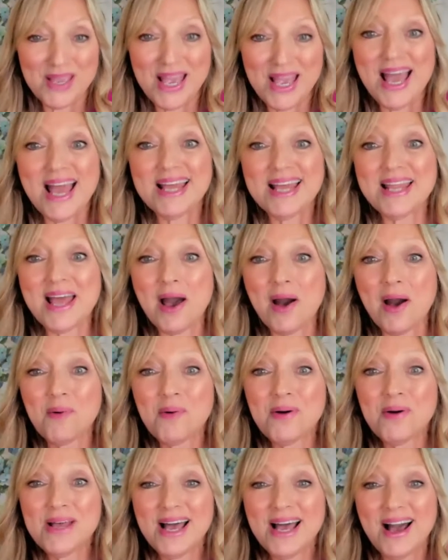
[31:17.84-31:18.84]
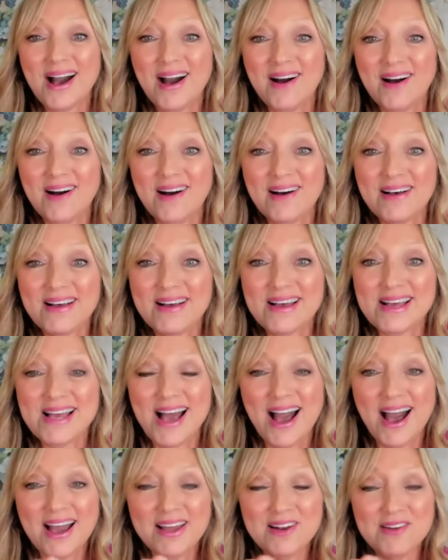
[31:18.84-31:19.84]
Now, I
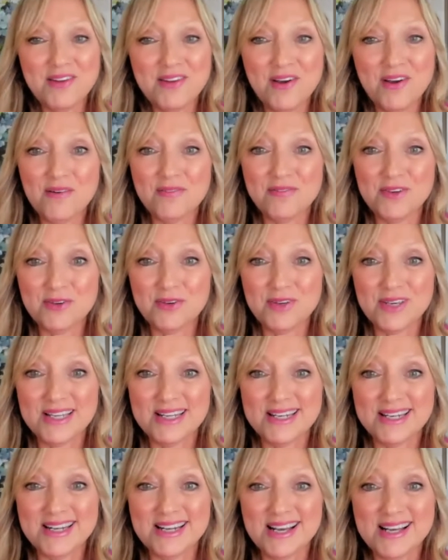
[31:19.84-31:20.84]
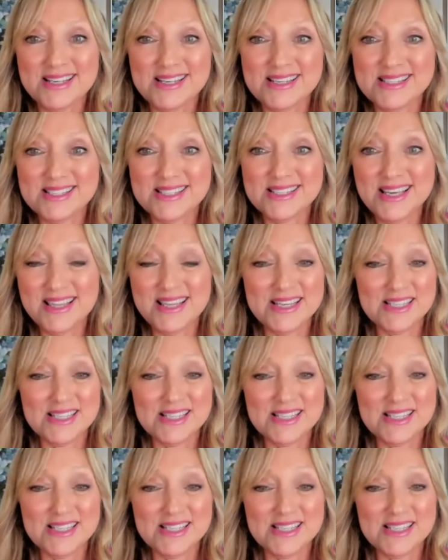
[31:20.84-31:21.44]
don't know if you can see this,